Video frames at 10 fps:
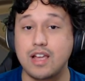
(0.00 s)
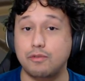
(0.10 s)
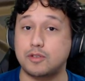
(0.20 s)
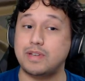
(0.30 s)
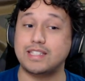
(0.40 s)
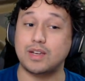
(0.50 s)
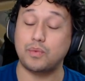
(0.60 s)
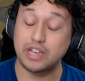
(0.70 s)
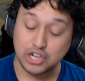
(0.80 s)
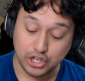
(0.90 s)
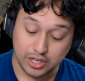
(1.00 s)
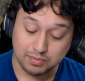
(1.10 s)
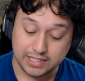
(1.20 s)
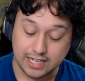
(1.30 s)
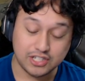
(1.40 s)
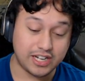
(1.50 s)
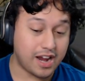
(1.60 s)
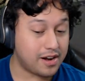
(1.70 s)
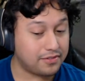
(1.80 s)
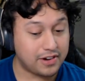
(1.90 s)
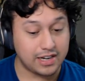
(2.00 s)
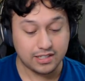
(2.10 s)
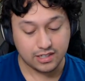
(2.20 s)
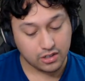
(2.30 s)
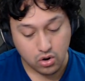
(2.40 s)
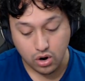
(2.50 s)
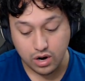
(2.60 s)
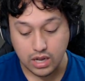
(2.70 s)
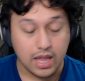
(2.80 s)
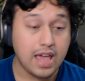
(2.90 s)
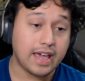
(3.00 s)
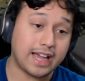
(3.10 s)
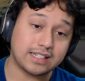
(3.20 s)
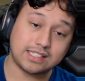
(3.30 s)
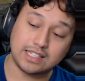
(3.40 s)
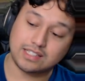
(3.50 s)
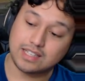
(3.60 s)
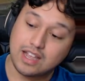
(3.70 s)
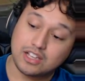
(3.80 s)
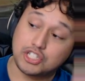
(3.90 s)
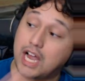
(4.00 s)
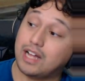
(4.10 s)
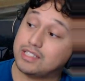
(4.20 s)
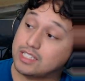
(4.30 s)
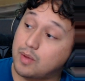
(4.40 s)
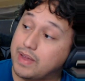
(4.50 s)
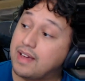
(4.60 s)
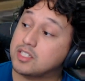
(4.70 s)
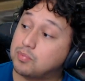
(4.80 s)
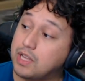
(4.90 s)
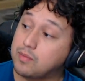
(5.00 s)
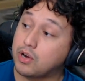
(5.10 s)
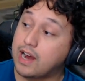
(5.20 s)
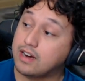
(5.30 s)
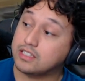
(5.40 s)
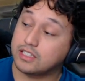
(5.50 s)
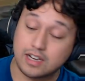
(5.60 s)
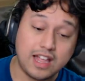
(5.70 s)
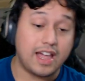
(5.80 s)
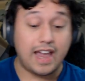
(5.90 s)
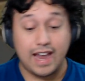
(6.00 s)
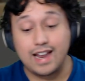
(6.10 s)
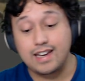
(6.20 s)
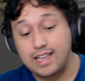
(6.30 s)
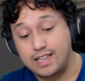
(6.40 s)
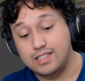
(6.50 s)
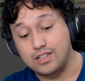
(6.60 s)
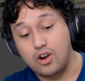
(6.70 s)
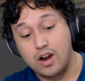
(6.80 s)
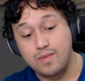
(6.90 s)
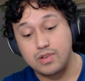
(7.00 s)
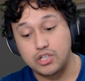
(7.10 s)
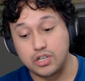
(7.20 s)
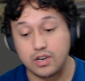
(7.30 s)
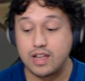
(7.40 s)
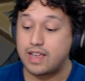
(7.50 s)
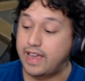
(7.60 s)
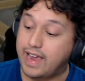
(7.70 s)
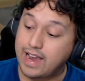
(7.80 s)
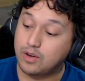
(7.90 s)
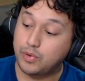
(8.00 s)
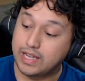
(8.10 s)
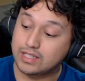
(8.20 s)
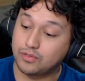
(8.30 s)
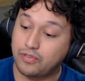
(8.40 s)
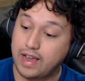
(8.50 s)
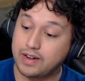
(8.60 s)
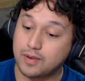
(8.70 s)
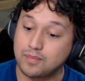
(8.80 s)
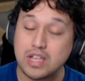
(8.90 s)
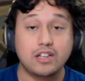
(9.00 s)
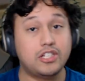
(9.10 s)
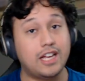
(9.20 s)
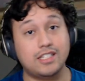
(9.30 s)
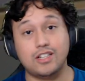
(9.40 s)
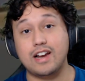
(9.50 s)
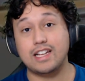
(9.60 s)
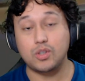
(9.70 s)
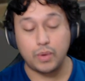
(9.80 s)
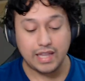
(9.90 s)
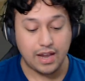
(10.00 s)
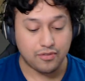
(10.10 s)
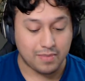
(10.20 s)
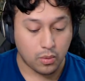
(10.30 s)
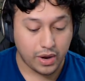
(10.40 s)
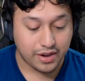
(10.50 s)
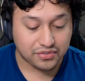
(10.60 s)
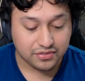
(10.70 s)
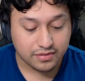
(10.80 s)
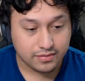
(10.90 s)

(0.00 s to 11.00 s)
which means that we could potentially end up fighting Signora. And since Childe is coming out as a playable character, and he's a harbinger, and we get to fight him, chances are I get to wail out for my wife.